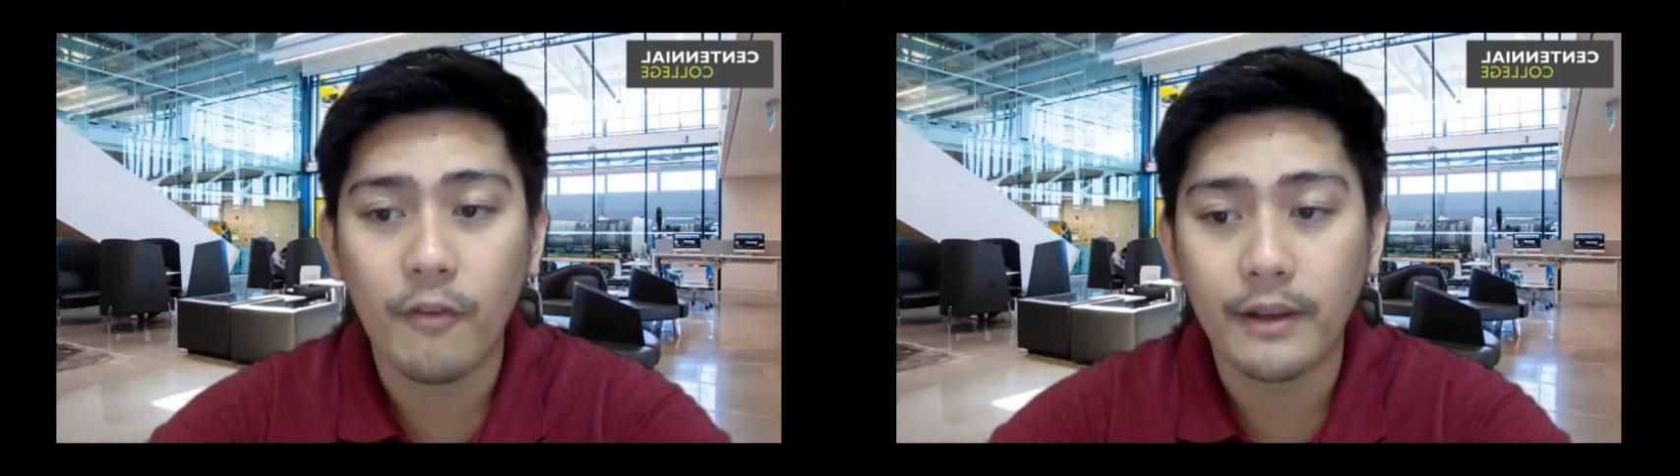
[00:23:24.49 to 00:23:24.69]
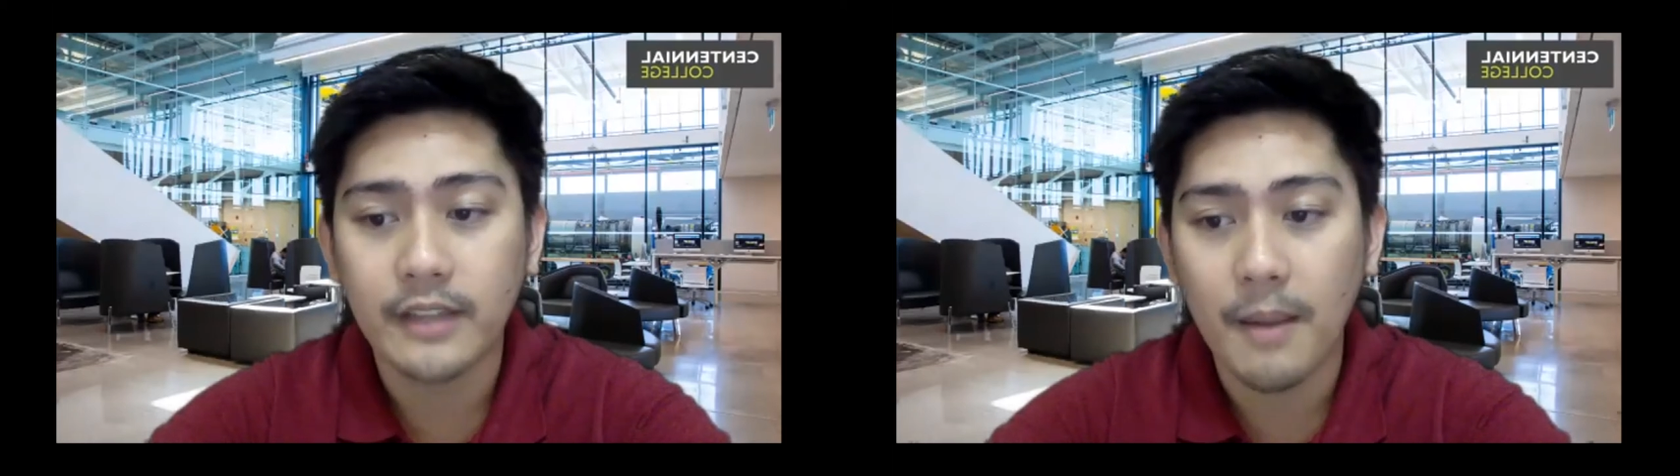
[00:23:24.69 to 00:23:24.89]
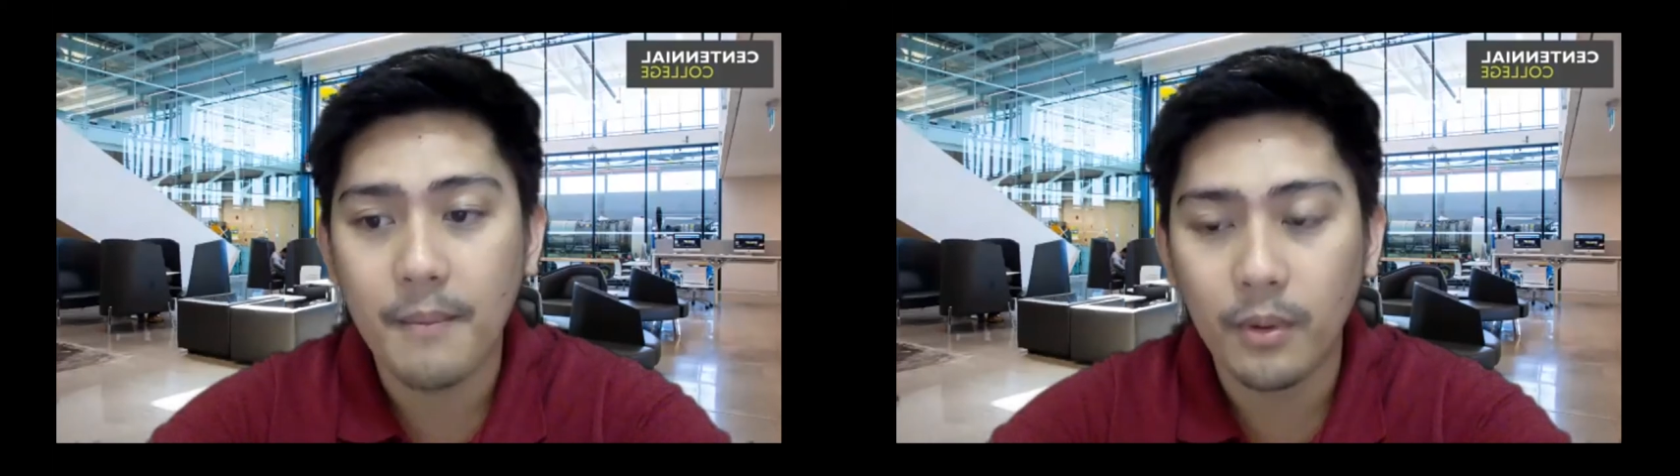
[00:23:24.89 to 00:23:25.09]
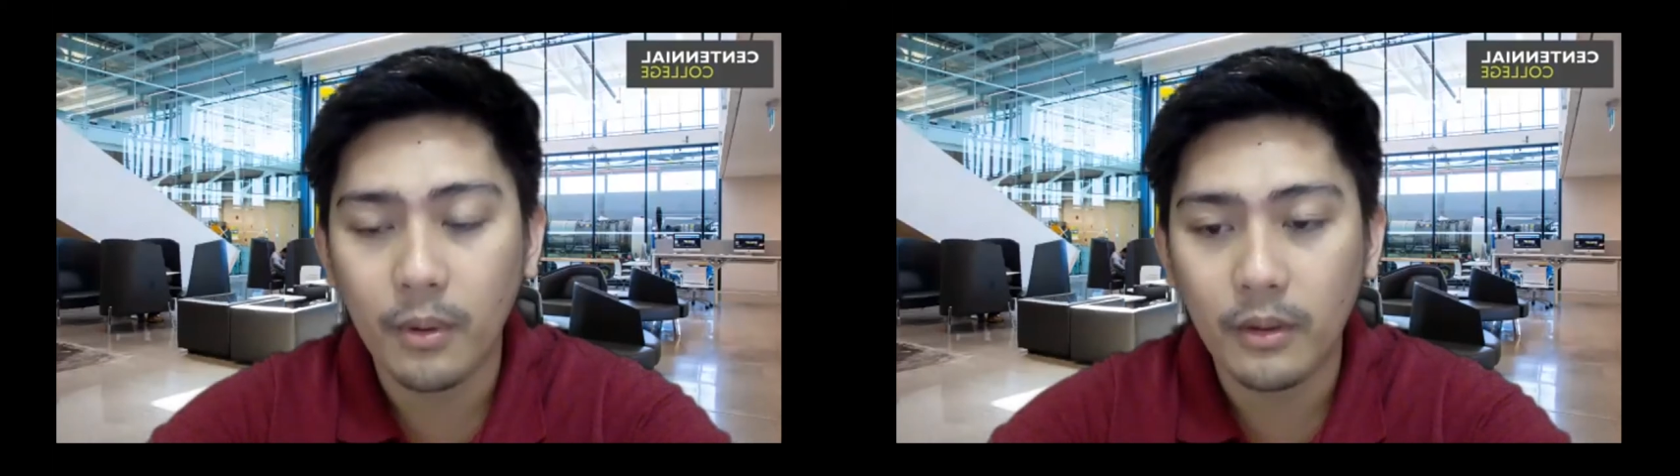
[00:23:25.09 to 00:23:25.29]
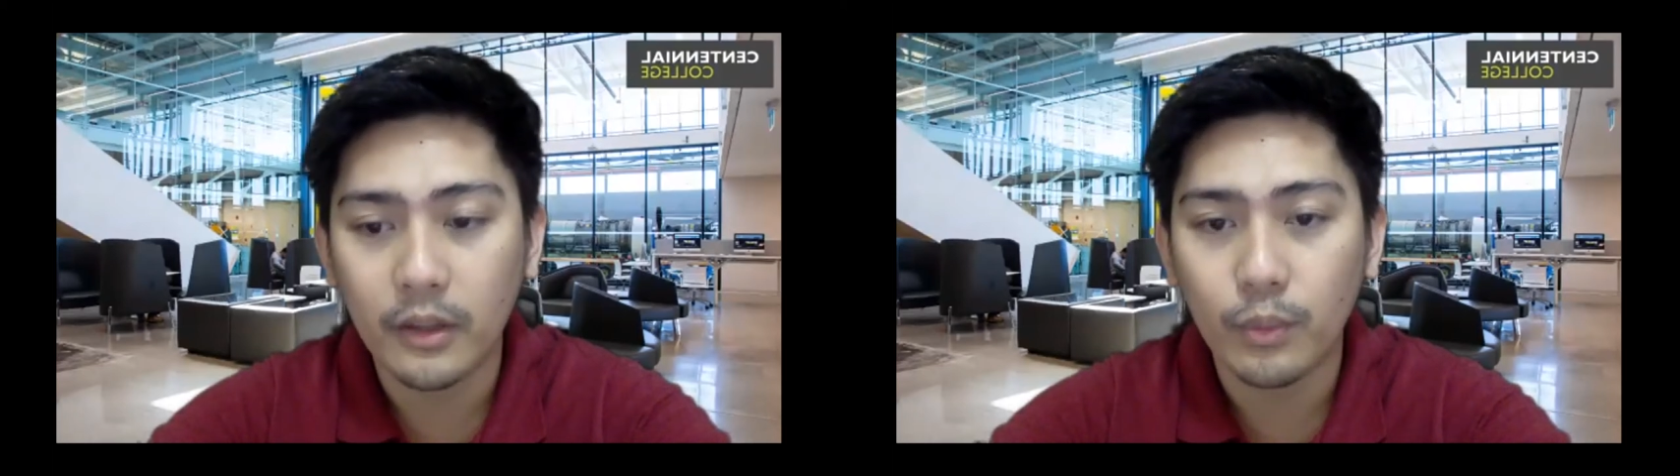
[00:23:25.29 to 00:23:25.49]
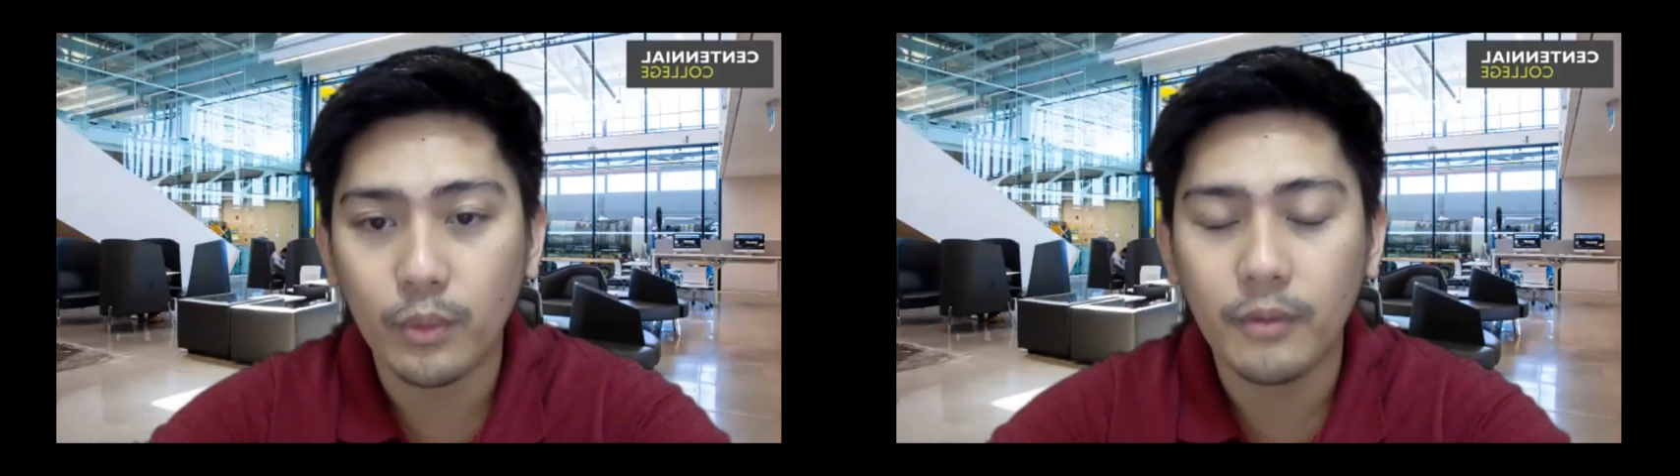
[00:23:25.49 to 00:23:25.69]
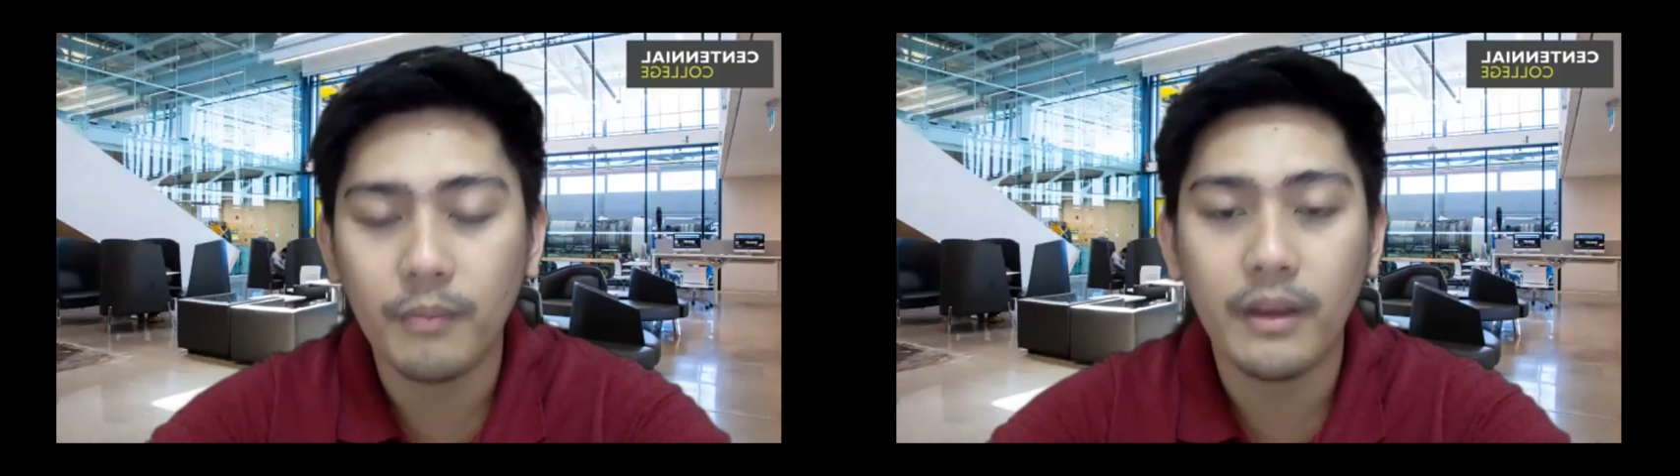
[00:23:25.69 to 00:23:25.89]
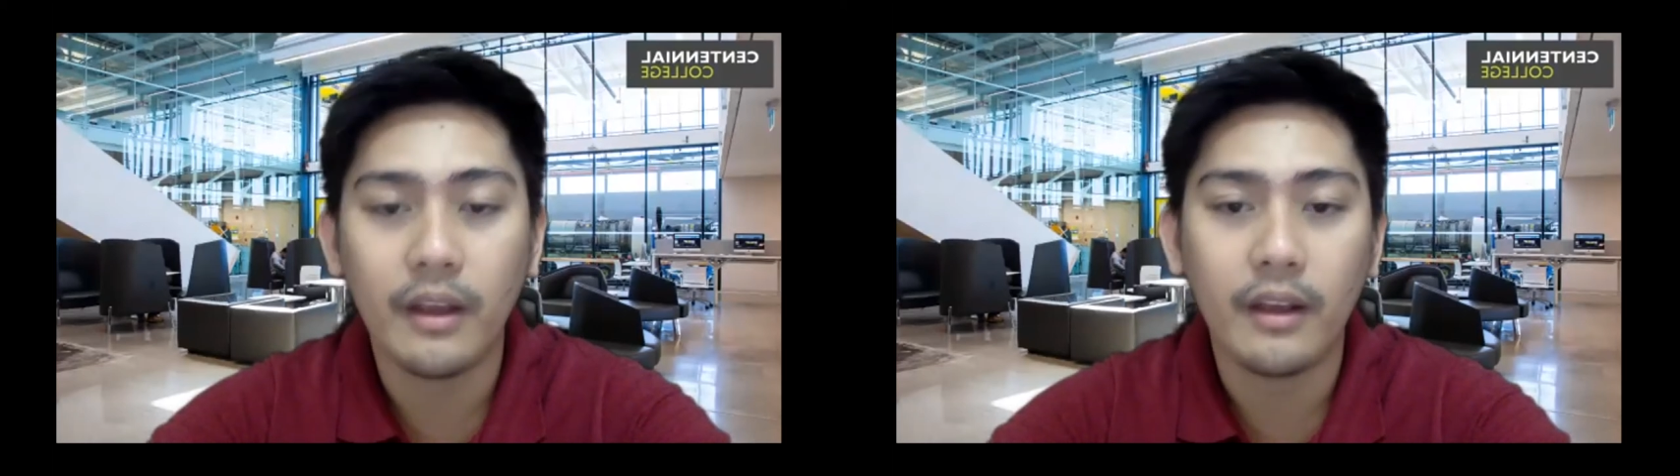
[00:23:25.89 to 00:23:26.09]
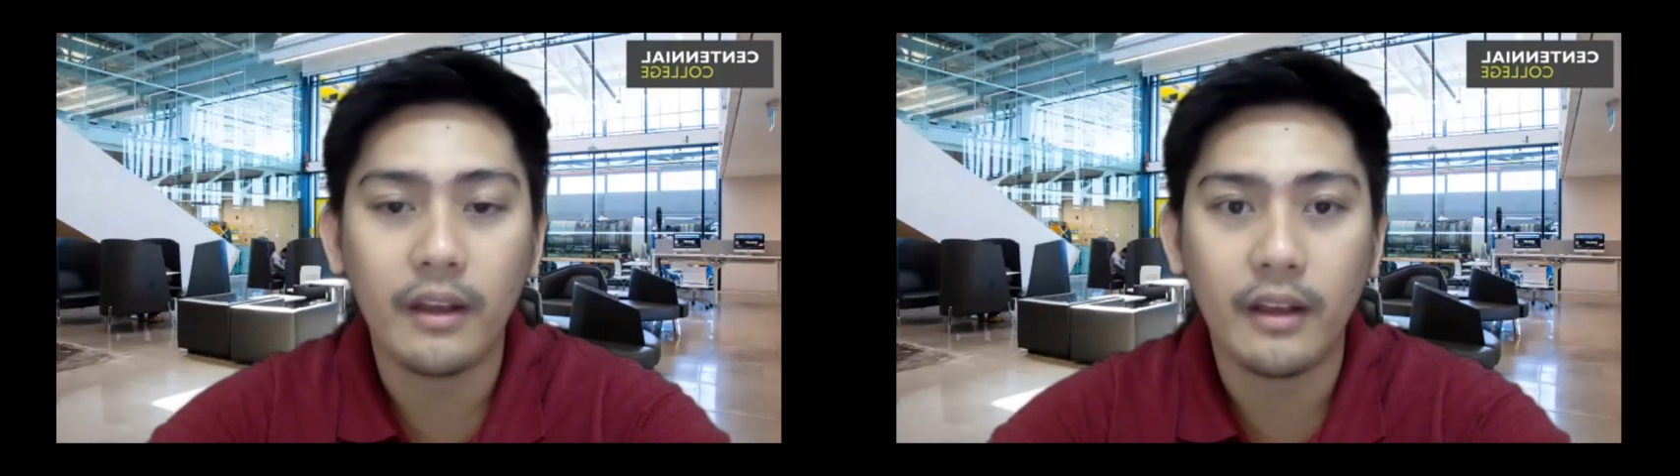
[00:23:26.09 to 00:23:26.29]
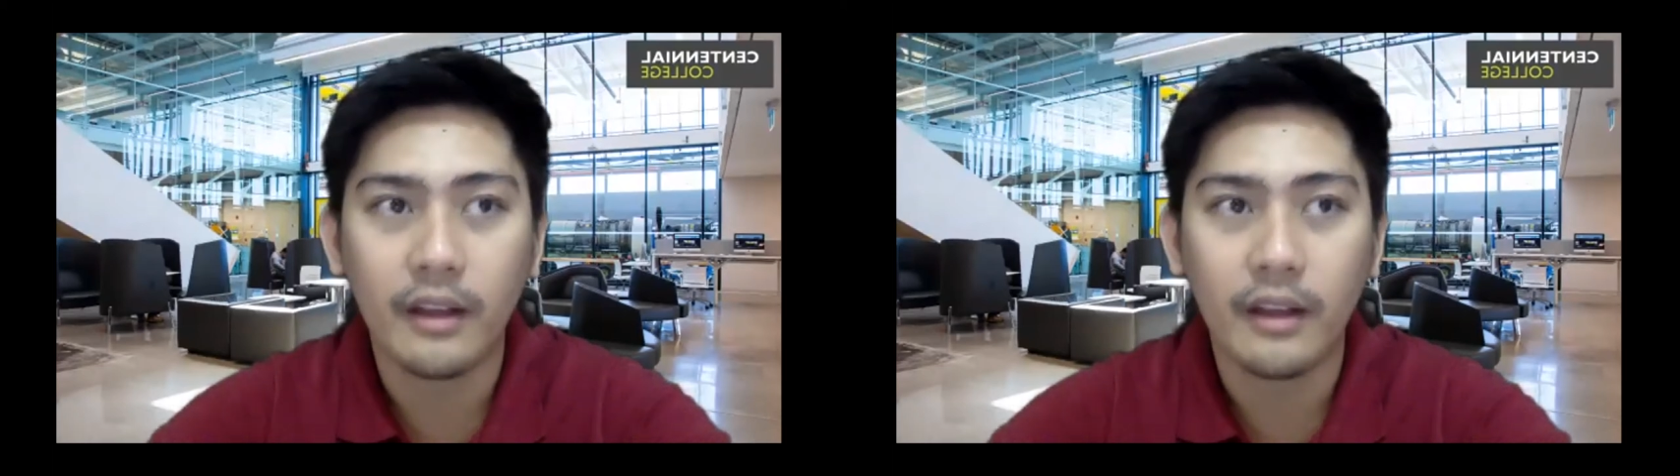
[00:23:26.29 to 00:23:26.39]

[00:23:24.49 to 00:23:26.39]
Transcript: For example, it would be,